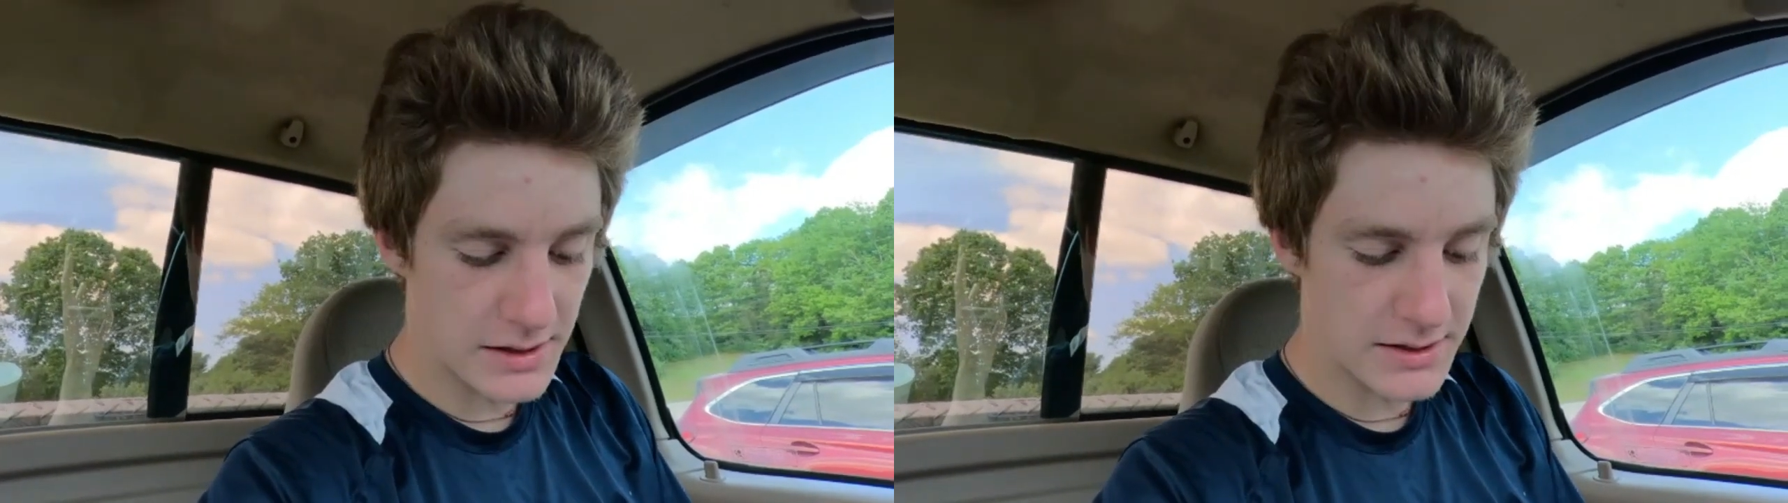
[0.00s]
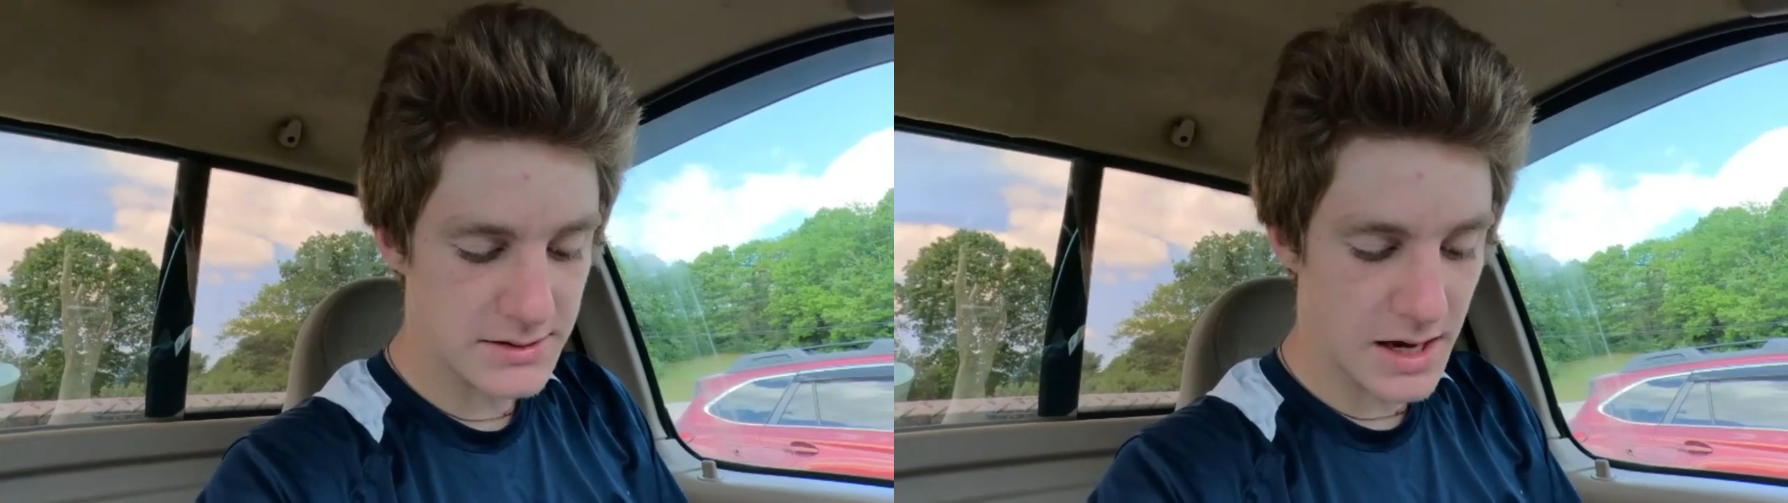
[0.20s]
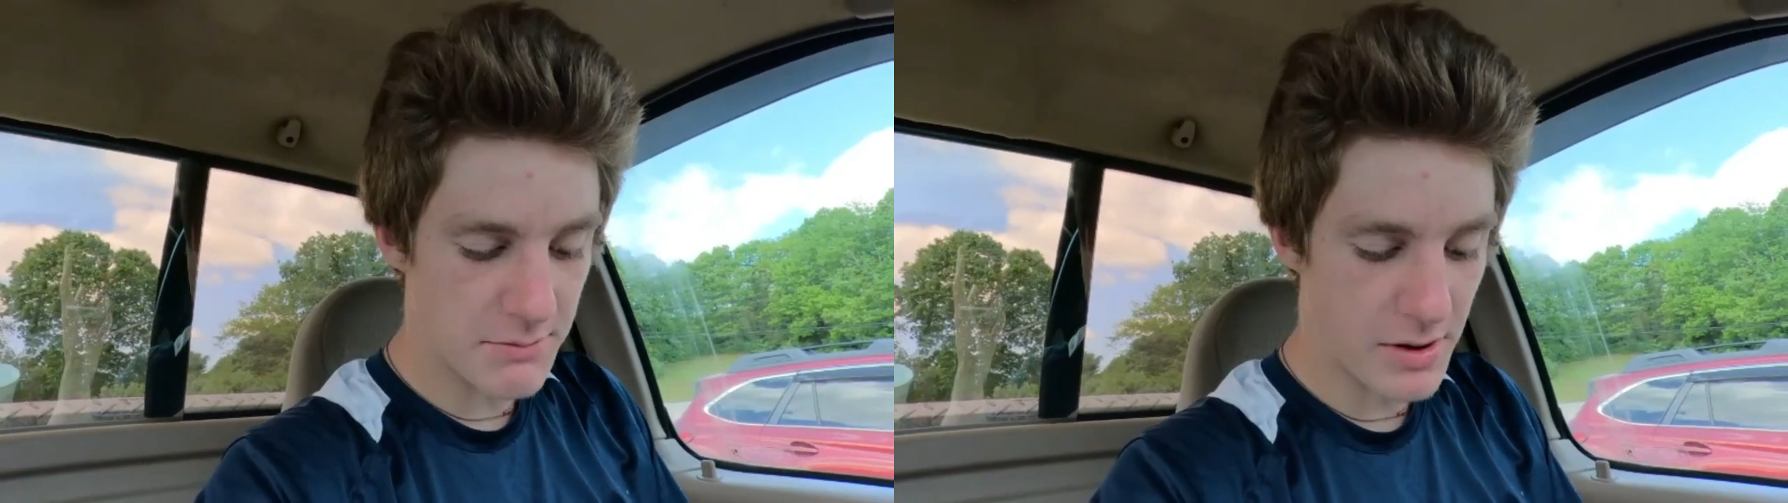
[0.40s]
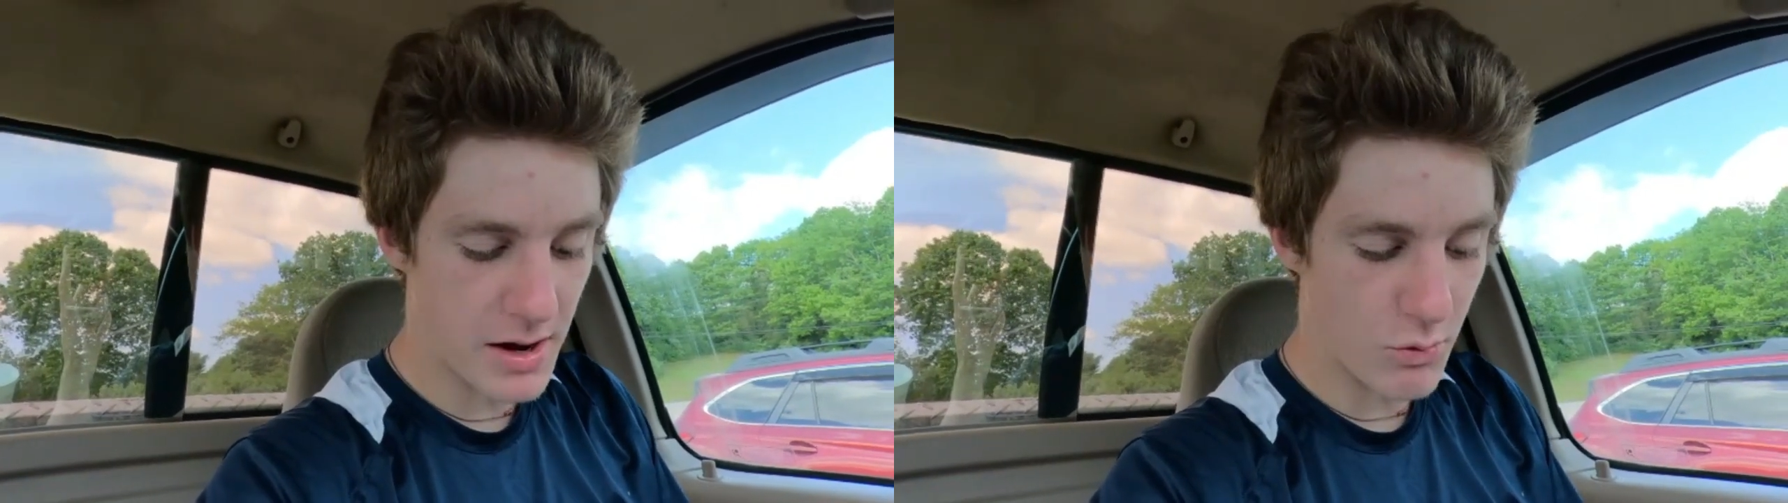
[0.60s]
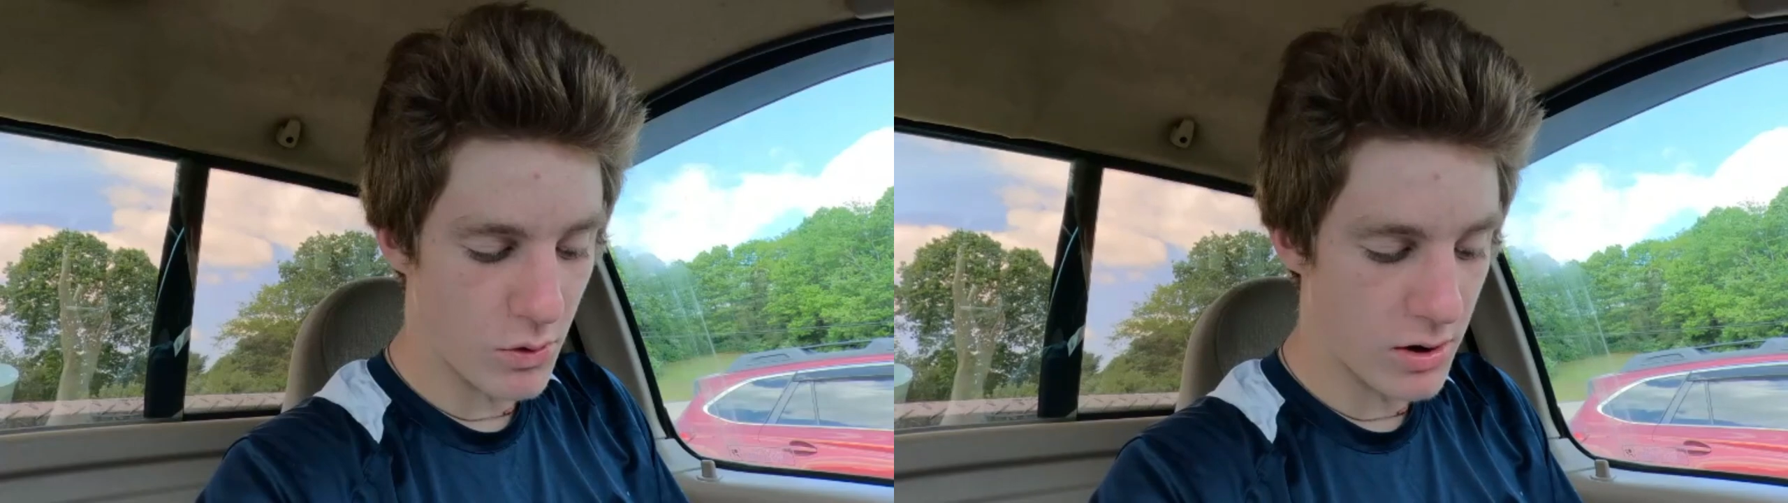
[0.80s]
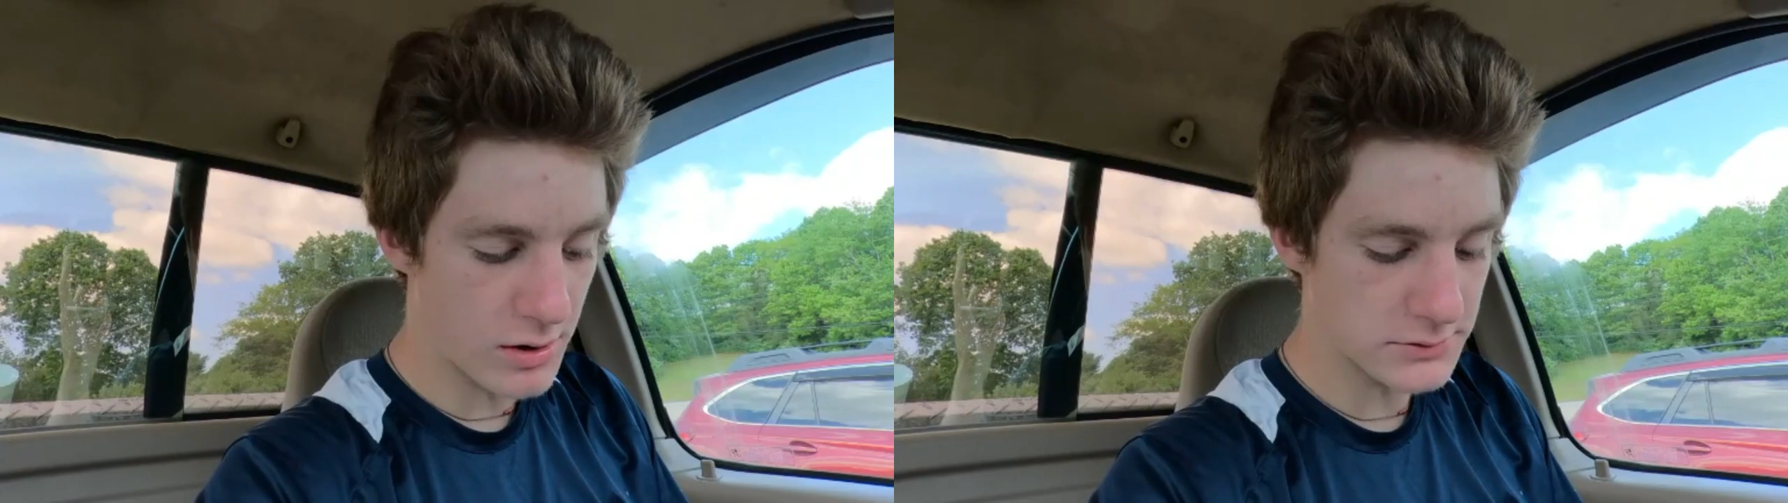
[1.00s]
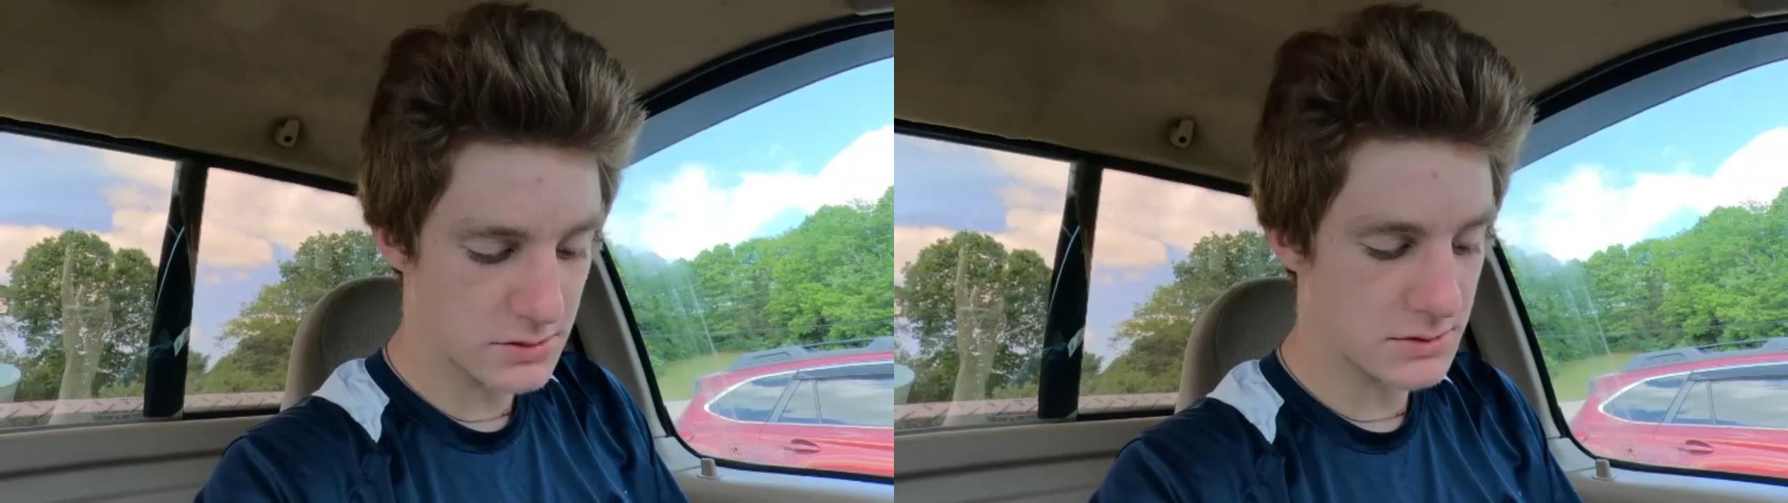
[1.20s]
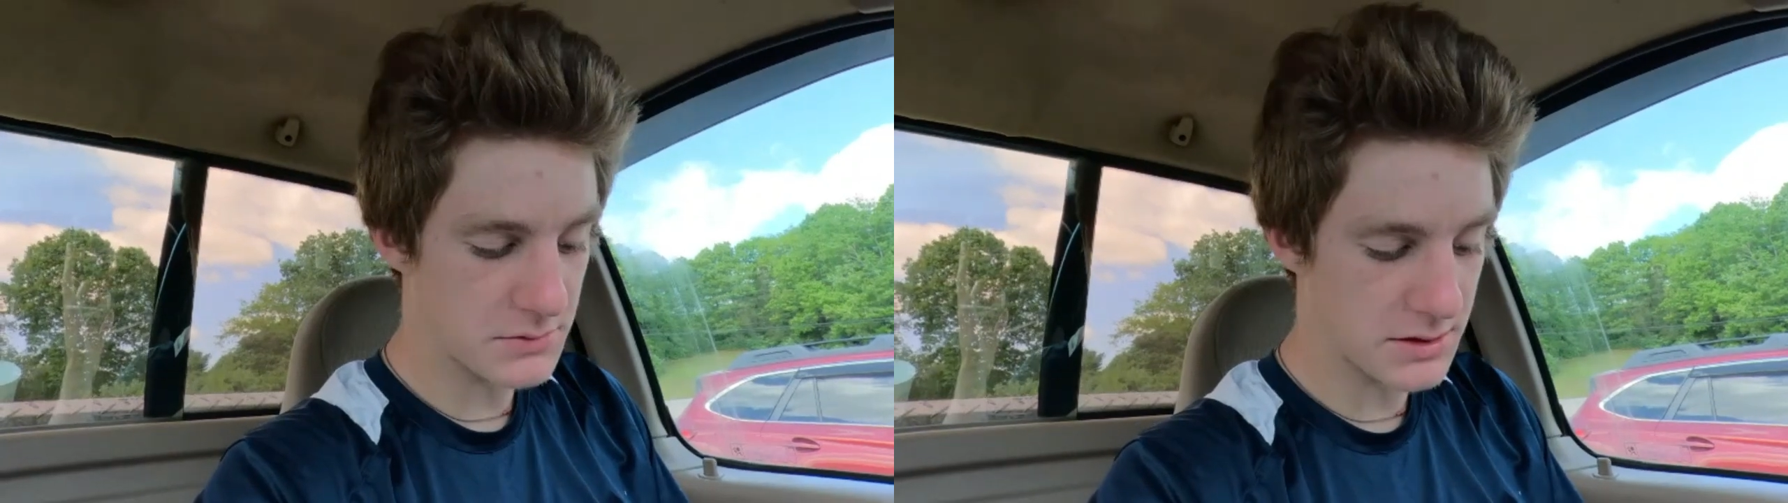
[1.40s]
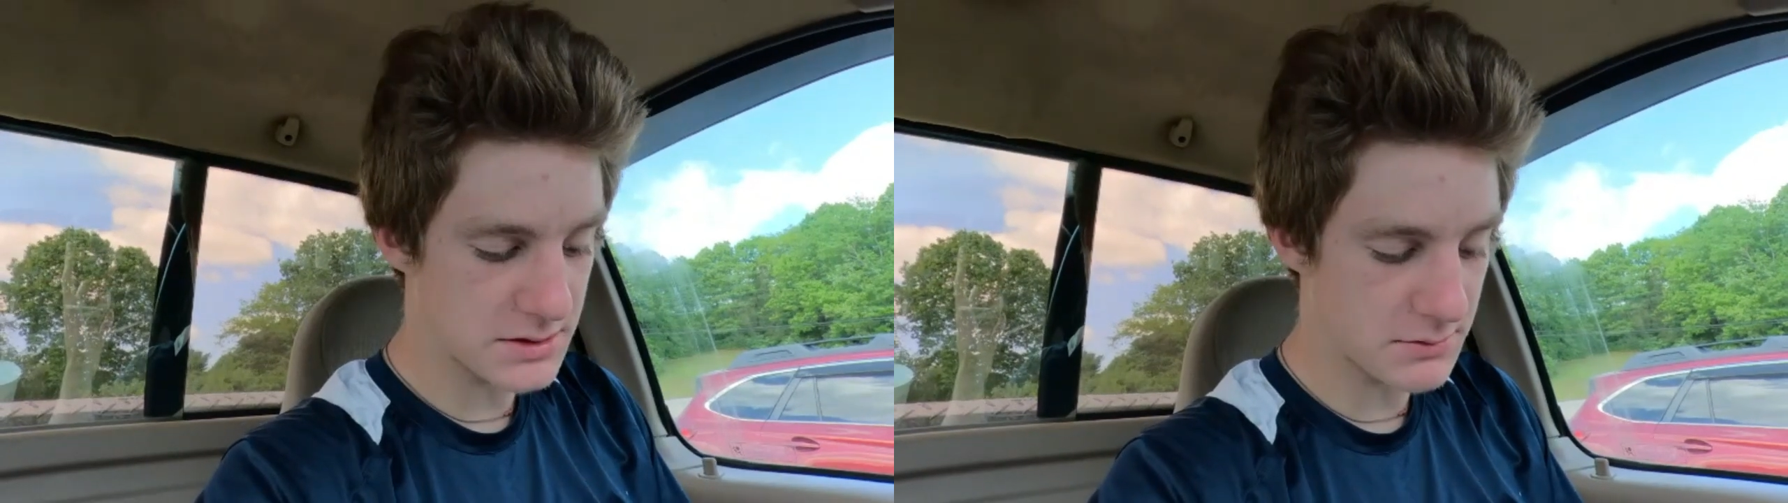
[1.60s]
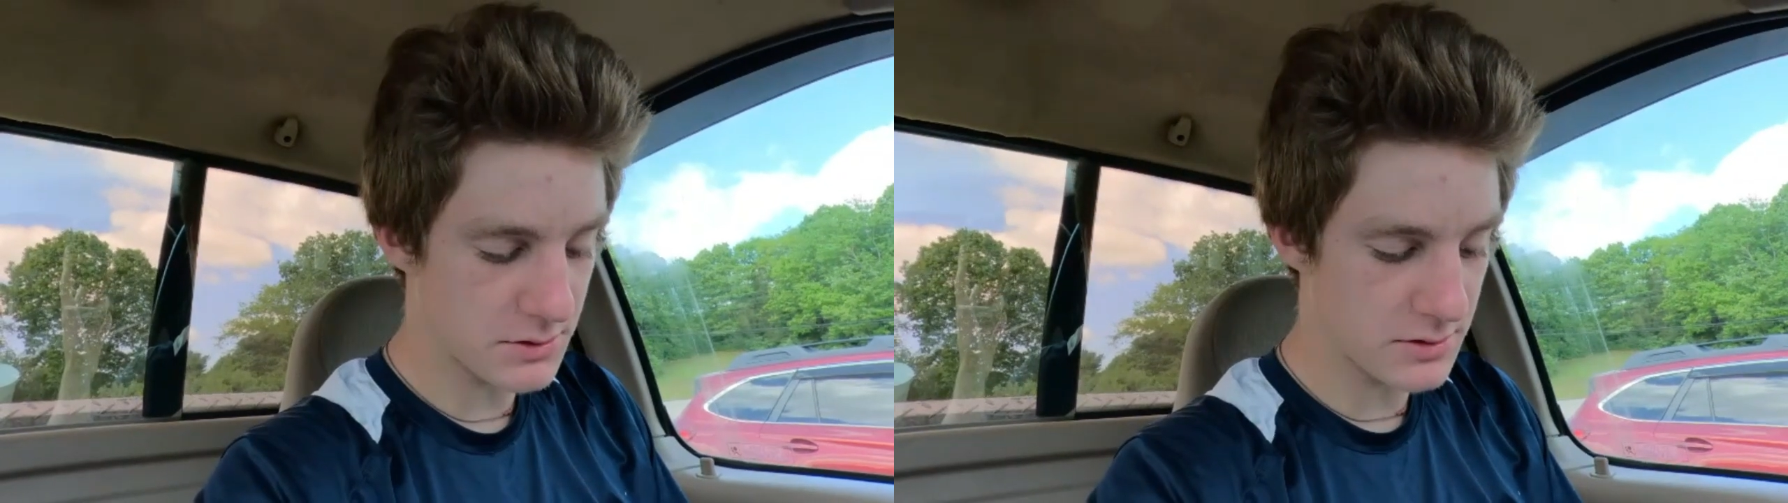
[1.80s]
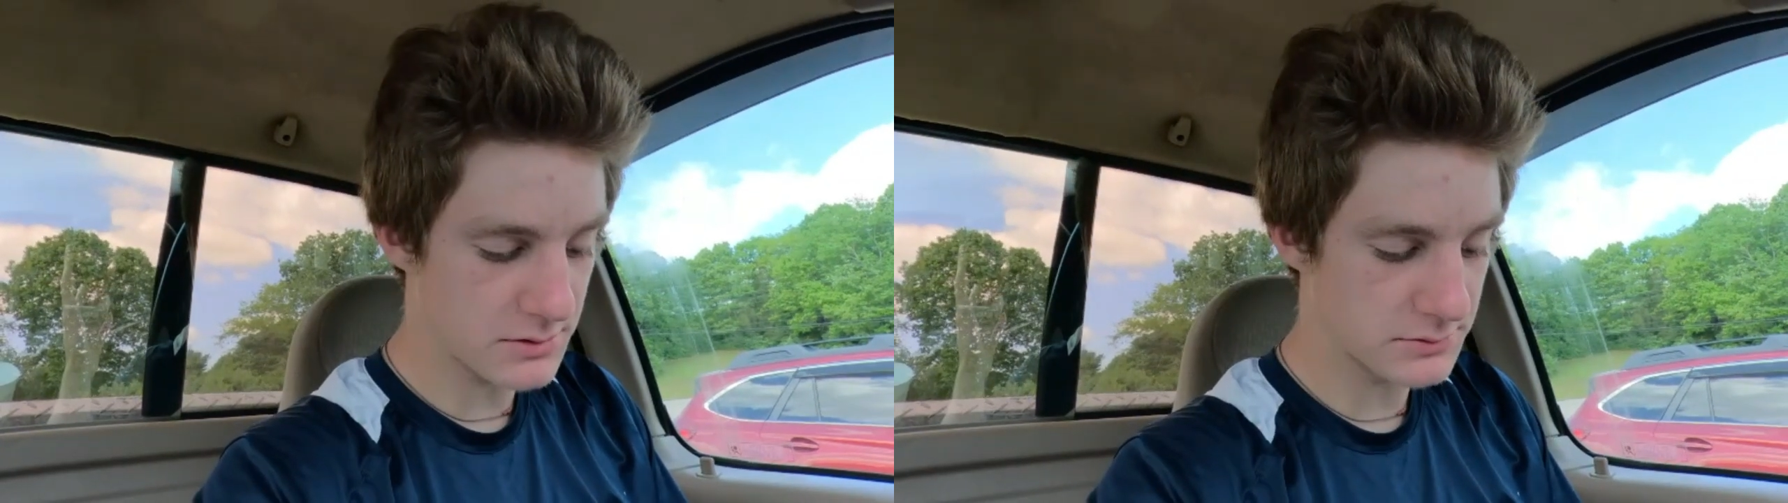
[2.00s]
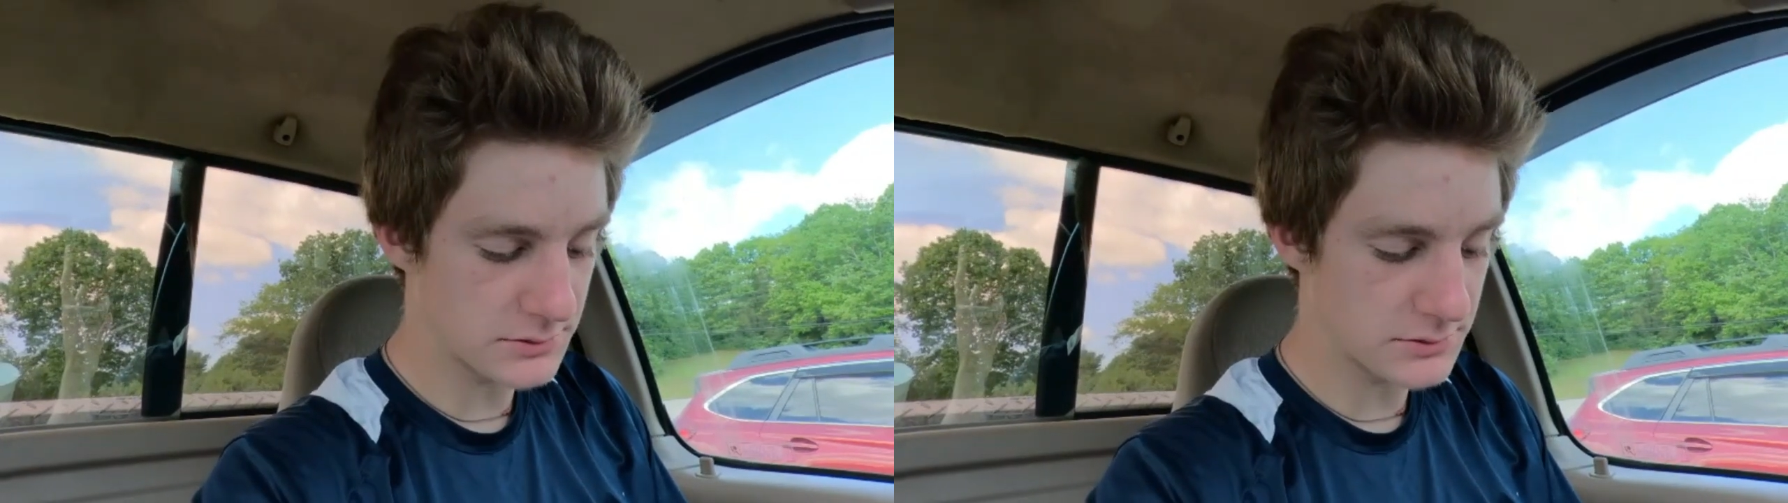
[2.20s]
inside by a wall or something similar,